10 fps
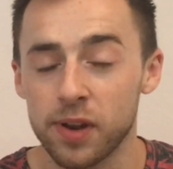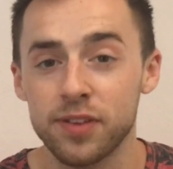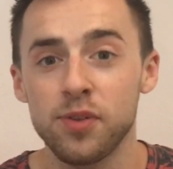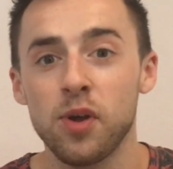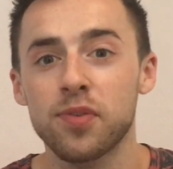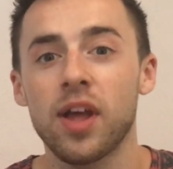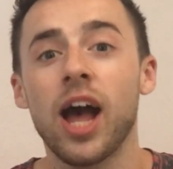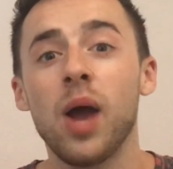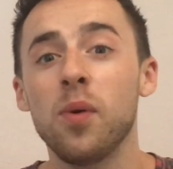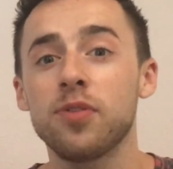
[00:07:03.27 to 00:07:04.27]
It's not
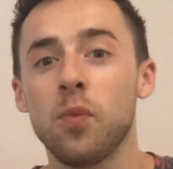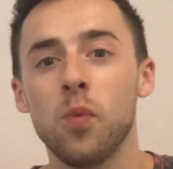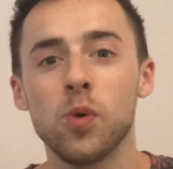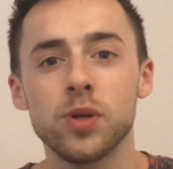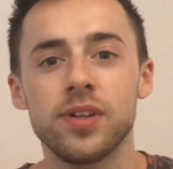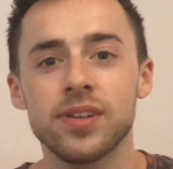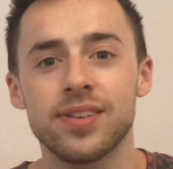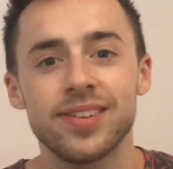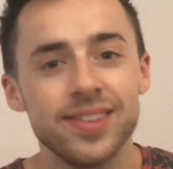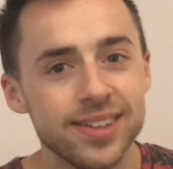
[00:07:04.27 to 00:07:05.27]
I was
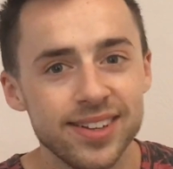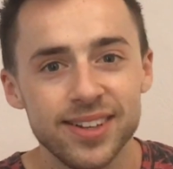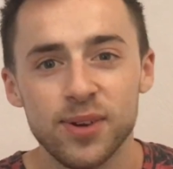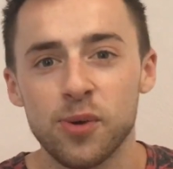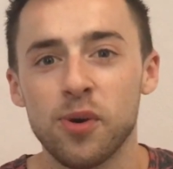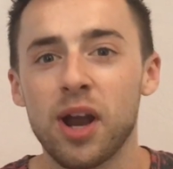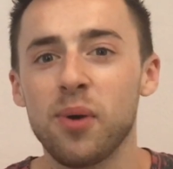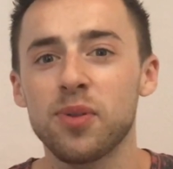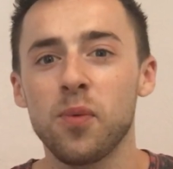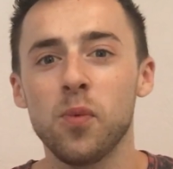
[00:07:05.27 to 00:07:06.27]
awarded or I
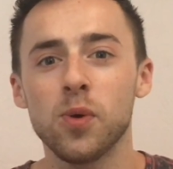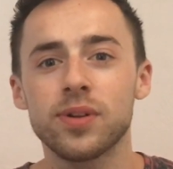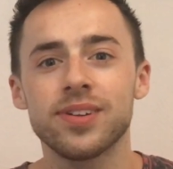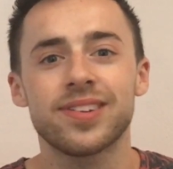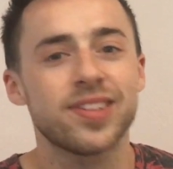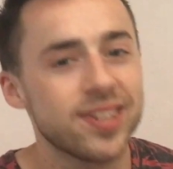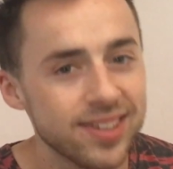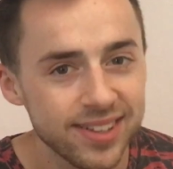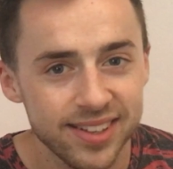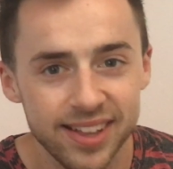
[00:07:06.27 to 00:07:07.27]
was awarded.
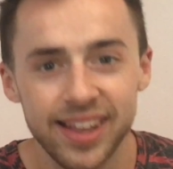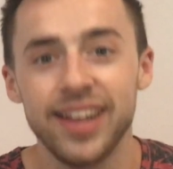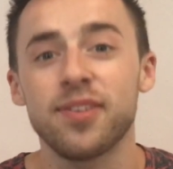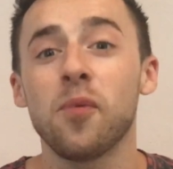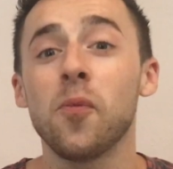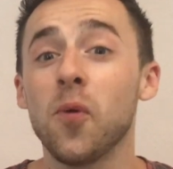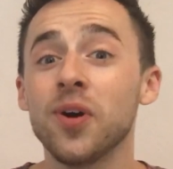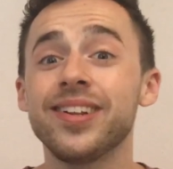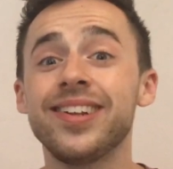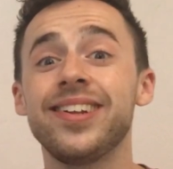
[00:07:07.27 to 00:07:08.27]
It's
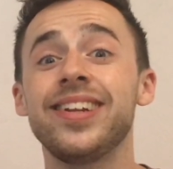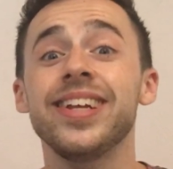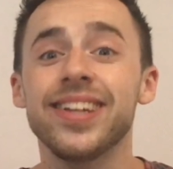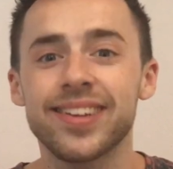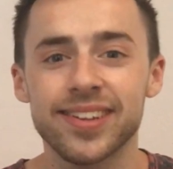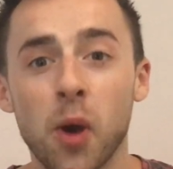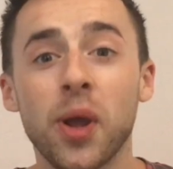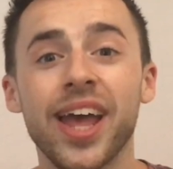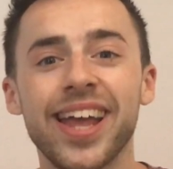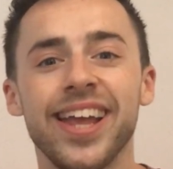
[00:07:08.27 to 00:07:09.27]
awarded.
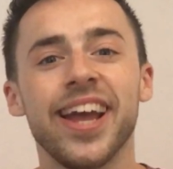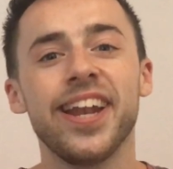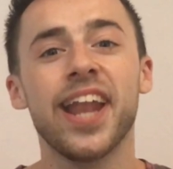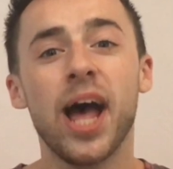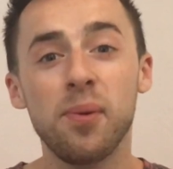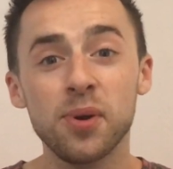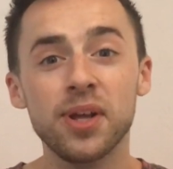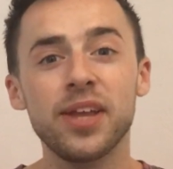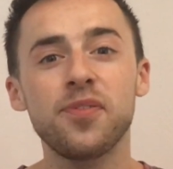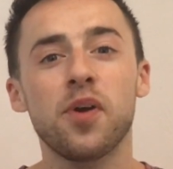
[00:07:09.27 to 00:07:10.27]
Okay, now I'm going to
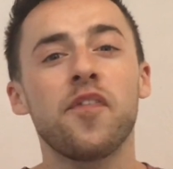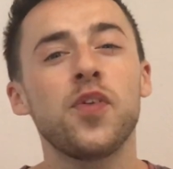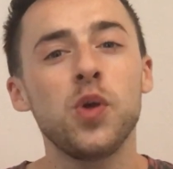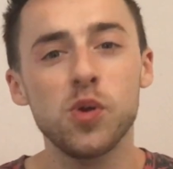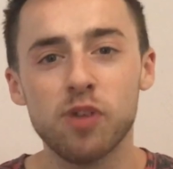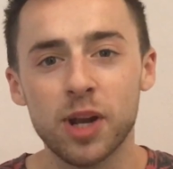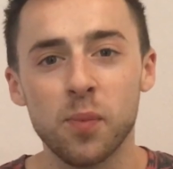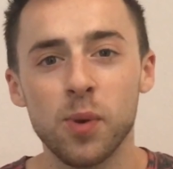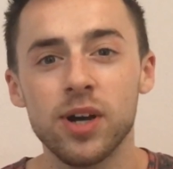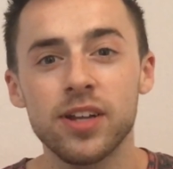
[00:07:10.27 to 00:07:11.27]
give you a few
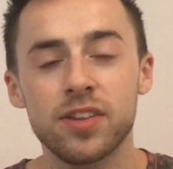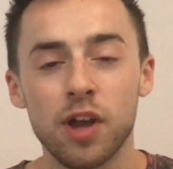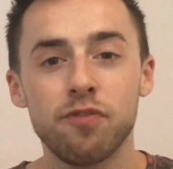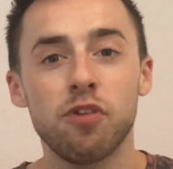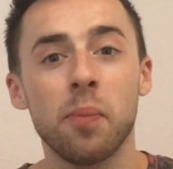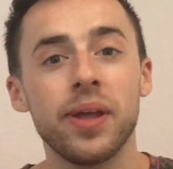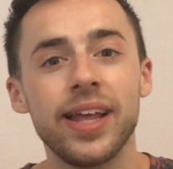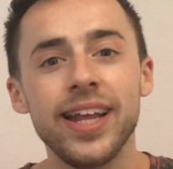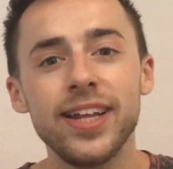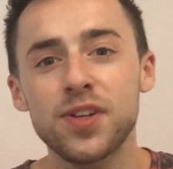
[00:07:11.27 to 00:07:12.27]
random words from
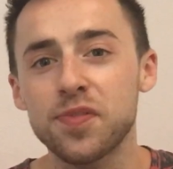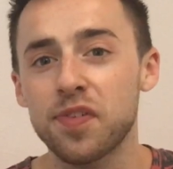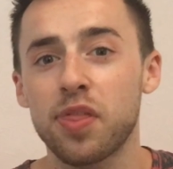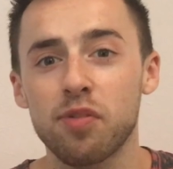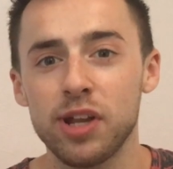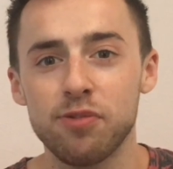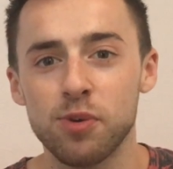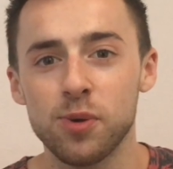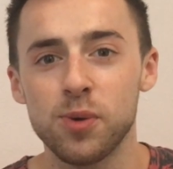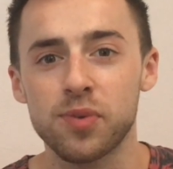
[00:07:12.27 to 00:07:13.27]
each of the 3
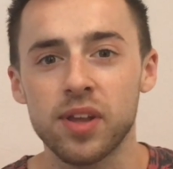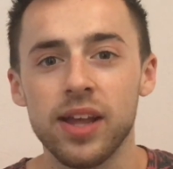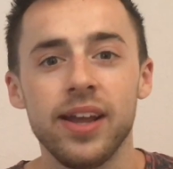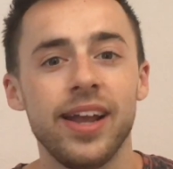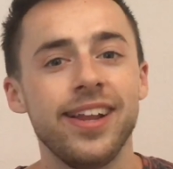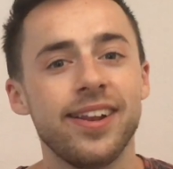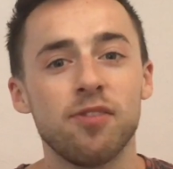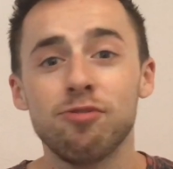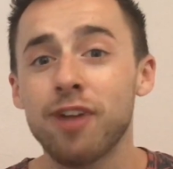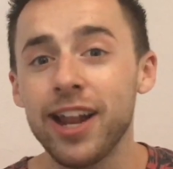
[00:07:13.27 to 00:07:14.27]
rules in a
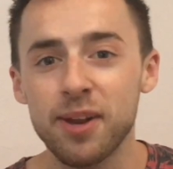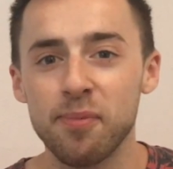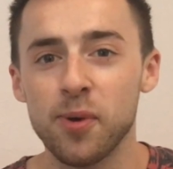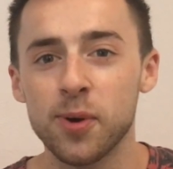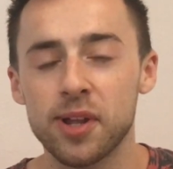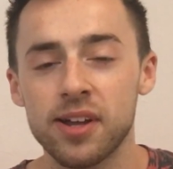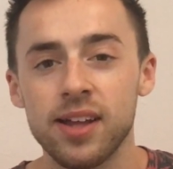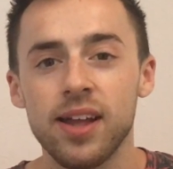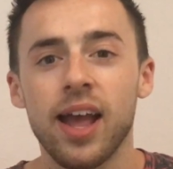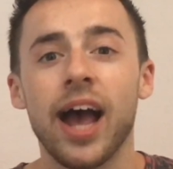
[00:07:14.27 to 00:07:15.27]
random order,
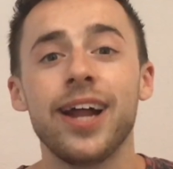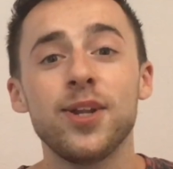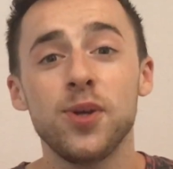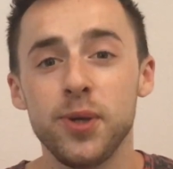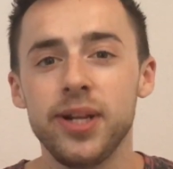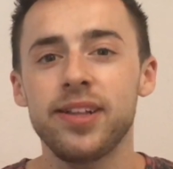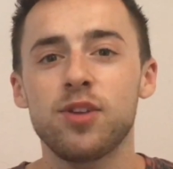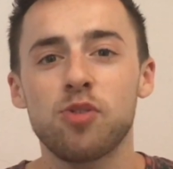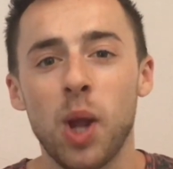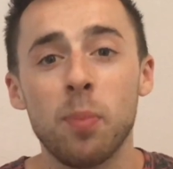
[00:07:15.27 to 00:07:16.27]
and you need to
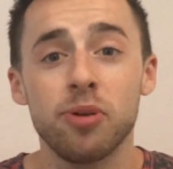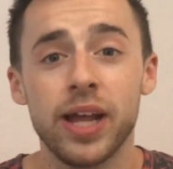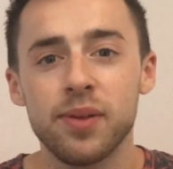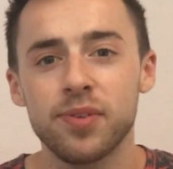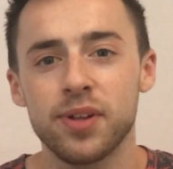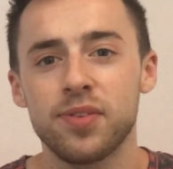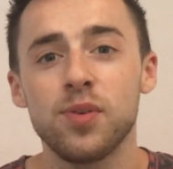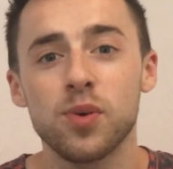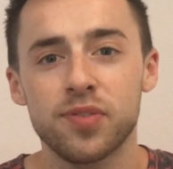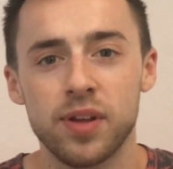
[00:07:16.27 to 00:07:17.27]
try and pronounce it
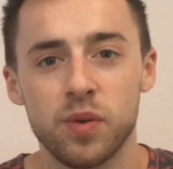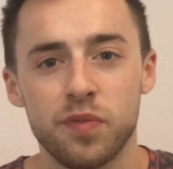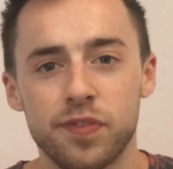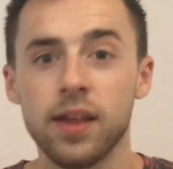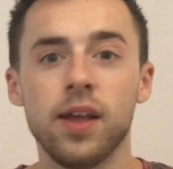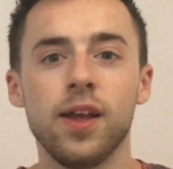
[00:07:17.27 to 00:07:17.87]
yourself.